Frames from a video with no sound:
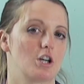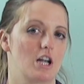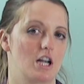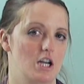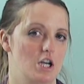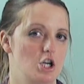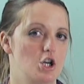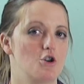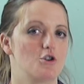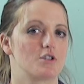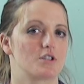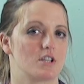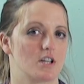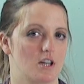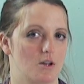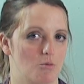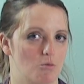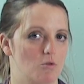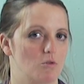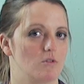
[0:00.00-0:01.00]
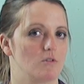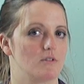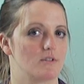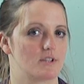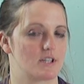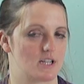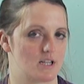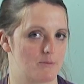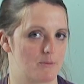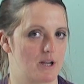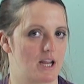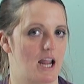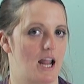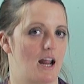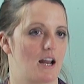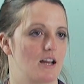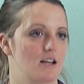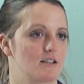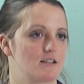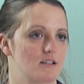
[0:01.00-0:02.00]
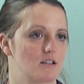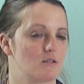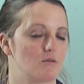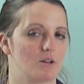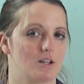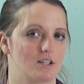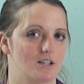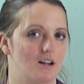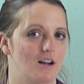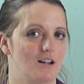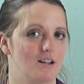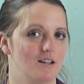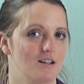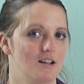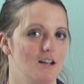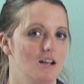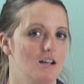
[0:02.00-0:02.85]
you're getting used to the rules and the mechanics and the whatnot.